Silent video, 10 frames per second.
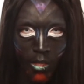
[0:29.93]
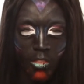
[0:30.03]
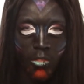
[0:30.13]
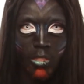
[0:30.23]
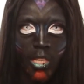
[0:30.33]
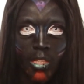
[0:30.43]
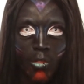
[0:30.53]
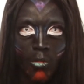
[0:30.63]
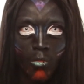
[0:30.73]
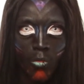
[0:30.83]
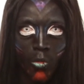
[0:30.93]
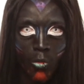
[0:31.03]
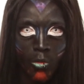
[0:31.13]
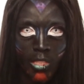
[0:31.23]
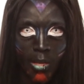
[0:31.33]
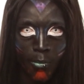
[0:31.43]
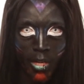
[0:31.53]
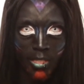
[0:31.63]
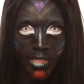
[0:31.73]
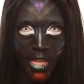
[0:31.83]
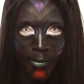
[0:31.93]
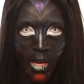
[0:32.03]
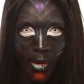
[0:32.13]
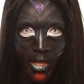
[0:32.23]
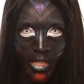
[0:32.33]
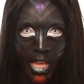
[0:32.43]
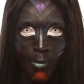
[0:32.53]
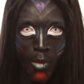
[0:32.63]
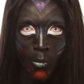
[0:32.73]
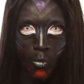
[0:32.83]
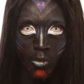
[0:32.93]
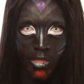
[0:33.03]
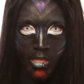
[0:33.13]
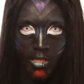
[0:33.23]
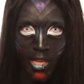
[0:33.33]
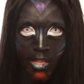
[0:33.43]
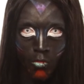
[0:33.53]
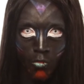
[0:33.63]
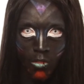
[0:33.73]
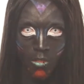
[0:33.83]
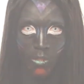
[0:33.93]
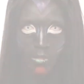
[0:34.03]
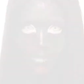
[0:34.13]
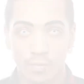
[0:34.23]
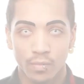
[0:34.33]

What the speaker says: I shall take you through step by step how I came up with this end result.